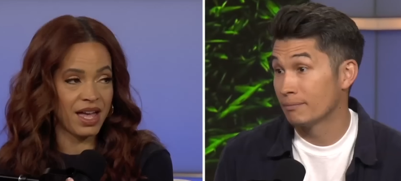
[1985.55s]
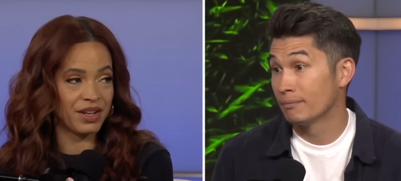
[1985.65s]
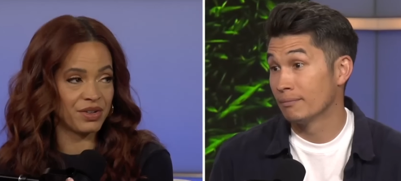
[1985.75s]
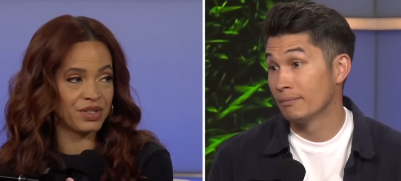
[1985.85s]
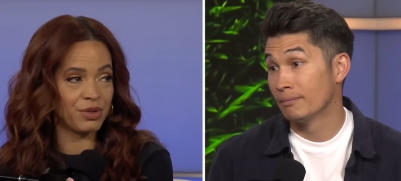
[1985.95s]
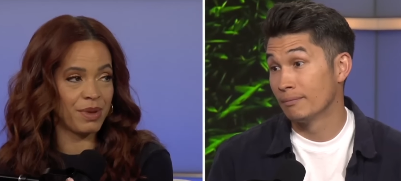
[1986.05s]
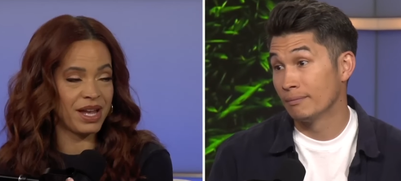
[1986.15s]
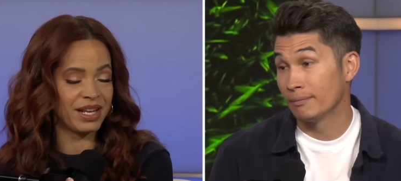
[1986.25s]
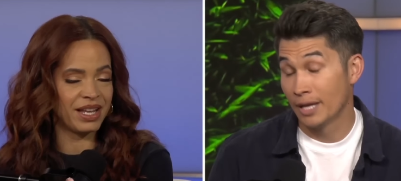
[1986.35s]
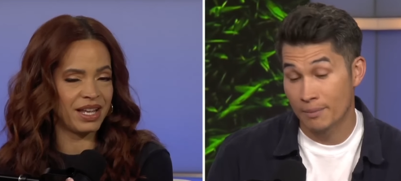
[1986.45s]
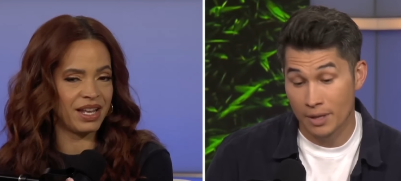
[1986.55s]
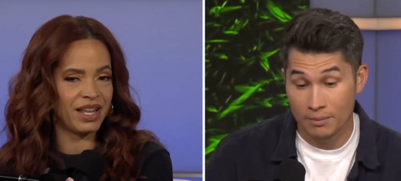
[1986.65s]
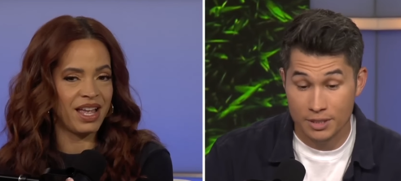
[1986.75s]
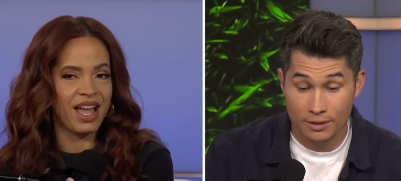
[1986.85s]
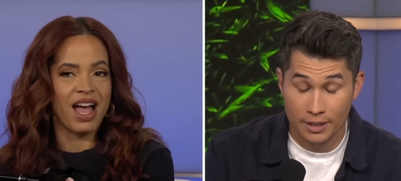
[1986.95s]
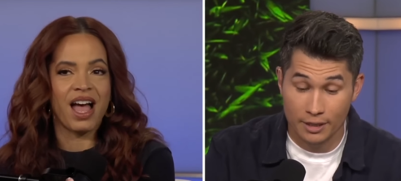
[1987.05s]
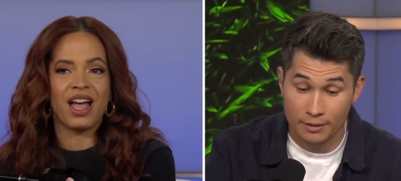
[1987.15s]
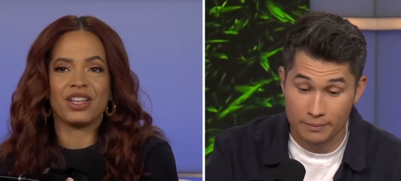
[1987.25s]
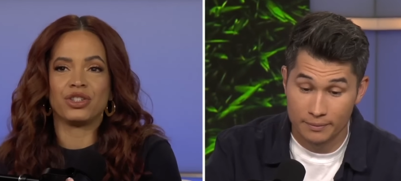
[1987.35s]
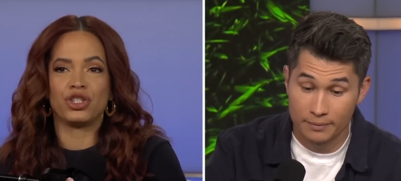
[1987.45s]
Speaker 1: you're still making it. I'm still here.
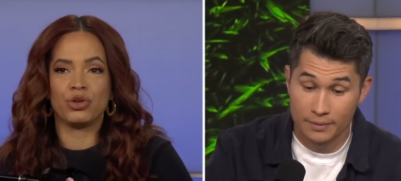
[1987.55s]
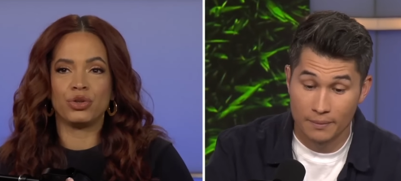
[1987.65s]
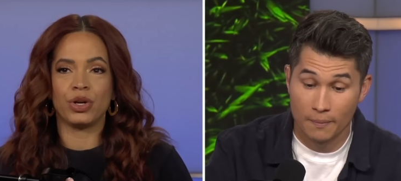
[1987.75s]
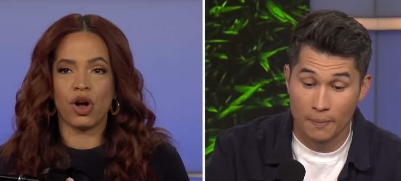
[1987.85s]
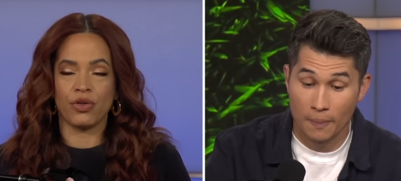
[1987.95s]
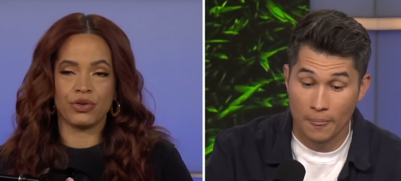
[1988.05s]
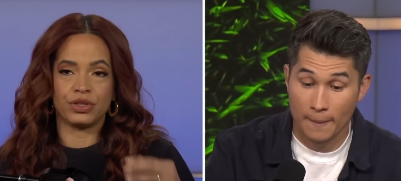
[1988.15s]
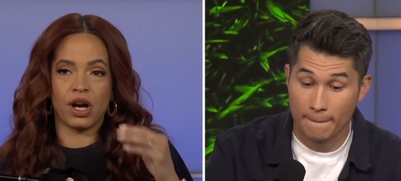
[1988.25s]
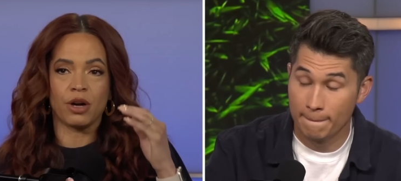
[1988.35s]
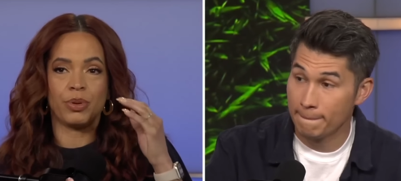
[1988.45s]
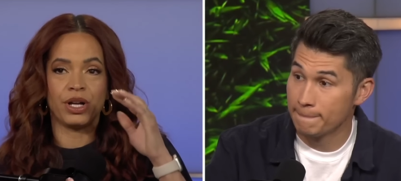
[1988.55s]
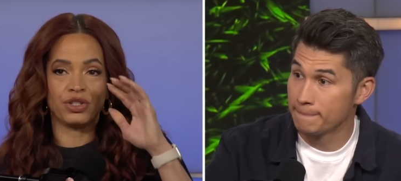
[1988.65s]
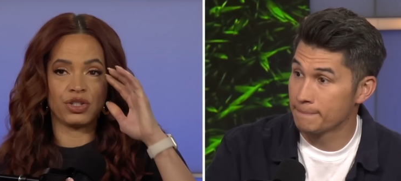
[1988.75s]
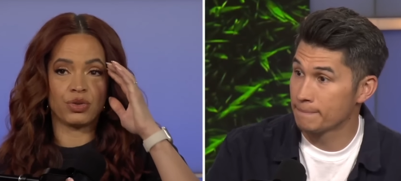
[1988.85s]
You doing all those doc puns just